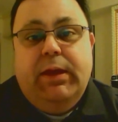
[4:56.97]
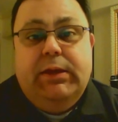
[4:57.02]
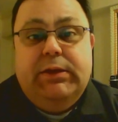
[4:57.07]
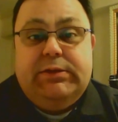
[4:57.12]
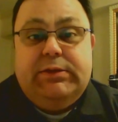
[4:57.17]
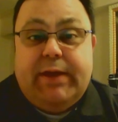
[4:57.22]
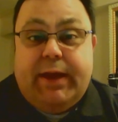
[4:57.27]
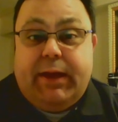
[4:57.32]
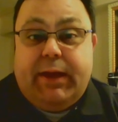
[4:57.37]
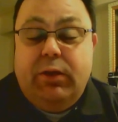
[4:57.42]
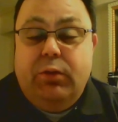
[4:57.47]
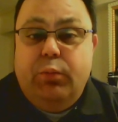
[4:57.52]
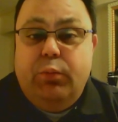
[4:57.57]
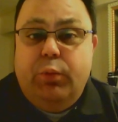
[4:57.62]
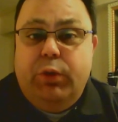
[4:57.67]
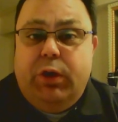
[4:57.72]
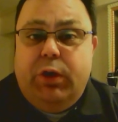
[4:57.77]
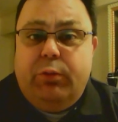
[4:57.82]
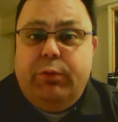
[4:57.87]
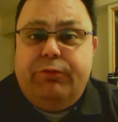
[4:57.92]
Second,
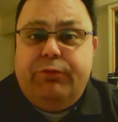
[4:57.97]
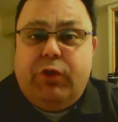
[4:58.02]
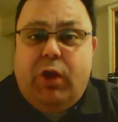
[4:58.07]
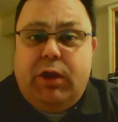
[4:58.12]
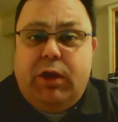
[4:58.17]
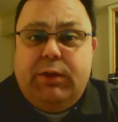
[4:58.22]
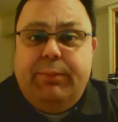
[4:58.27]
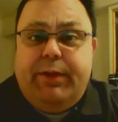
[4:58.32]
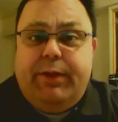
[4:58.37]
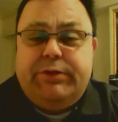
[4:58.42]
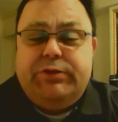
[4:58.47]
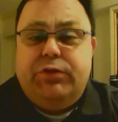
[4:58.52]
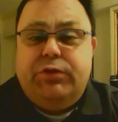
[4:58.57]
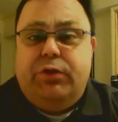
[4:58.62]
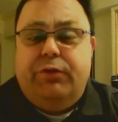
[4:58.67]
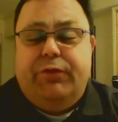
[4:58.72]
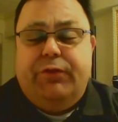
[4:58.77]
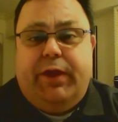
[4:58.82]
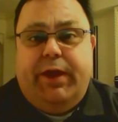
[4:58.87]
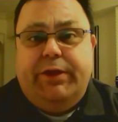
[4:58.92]
we've talked about
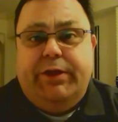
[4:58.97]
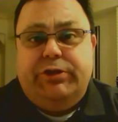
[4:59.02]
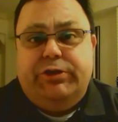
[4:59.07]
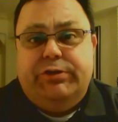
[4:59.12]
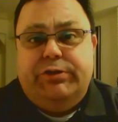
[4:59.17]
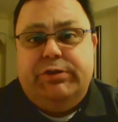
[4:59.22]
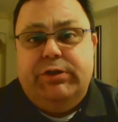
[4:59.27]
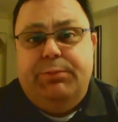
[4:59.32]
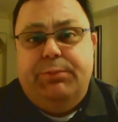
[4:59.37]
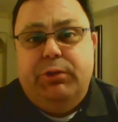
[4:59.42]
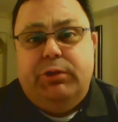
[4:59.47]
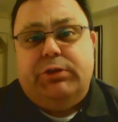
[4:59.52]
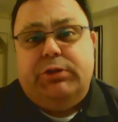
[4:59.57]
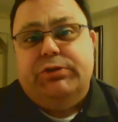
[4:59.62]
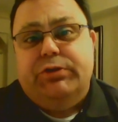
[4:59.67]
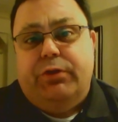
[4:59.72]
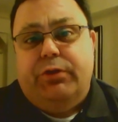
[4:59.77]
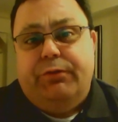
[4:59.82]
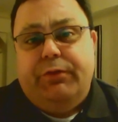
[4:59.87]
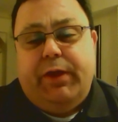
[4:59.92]
certification, CPR
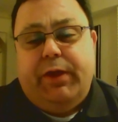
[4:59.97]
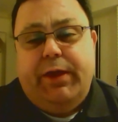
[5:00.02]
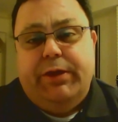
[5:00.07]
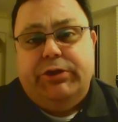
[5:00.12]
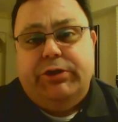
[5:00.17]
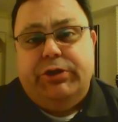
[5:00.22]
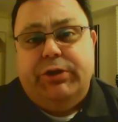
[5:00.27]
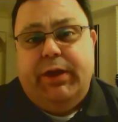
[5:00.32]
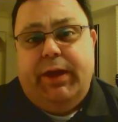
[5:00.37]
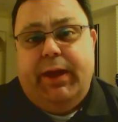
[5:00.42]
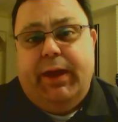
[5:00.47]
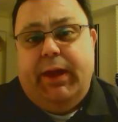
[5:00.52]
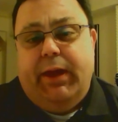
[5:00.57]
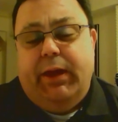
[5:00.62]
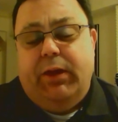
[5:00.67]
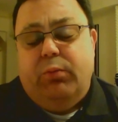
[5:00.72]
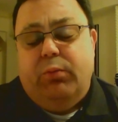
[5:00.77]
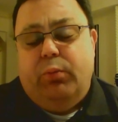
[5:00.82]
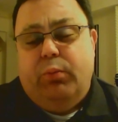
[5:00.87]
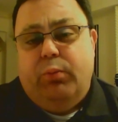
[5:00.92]
certification
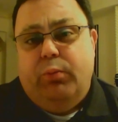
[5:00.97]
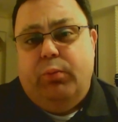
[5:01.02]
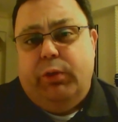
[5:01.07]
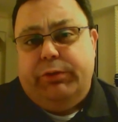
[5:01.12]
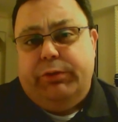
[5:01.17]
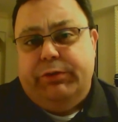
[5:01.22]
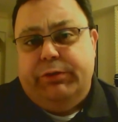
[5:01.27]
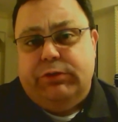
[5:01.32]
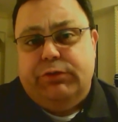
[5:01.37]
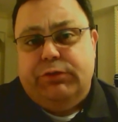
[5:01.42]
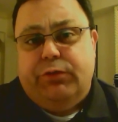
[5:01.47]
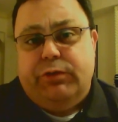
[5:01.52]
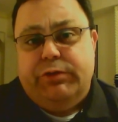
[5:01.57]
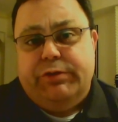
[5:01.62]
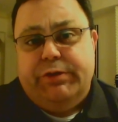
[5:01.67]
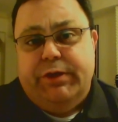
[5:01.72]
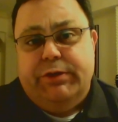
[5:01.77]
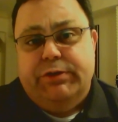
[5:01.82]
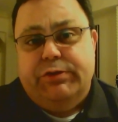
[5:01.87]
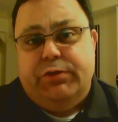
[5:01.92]
and wilderness
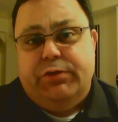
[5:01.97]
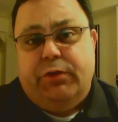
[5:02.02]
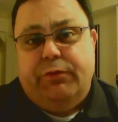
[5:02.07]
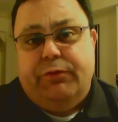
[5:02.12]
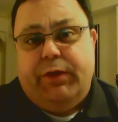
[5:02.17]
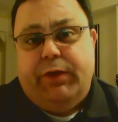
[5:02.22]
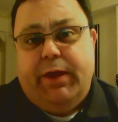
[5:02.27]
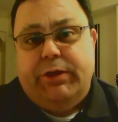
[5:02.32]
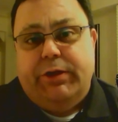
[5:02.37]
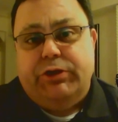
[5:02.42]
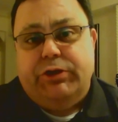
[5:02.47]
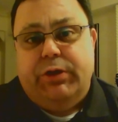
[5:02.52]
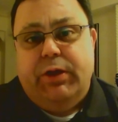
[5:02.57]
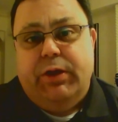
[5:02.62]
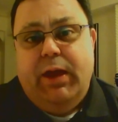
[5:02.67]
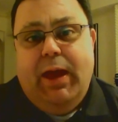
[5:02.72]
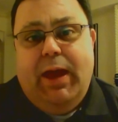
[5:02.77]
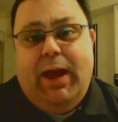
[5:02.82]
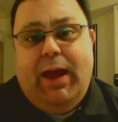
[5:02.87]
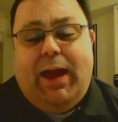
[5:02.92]
first aid certification.
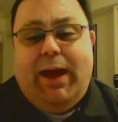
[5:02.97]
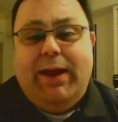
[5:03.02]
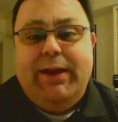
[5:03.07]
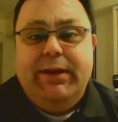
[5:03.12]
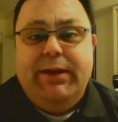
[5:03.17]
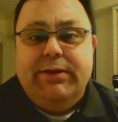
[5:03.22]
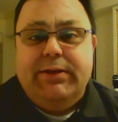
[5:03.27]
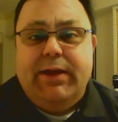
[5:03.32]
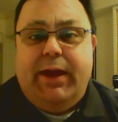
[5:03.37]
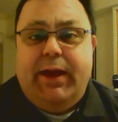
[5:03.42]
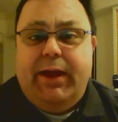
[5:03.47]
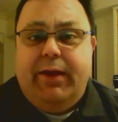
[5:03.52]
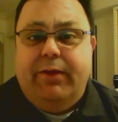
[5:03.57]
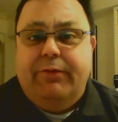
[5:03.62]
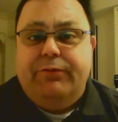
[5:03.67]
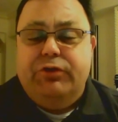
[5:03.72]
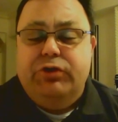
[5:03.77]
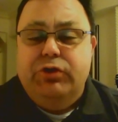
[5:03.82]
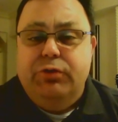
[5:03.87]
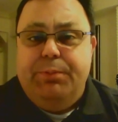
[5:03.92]
I need to have 2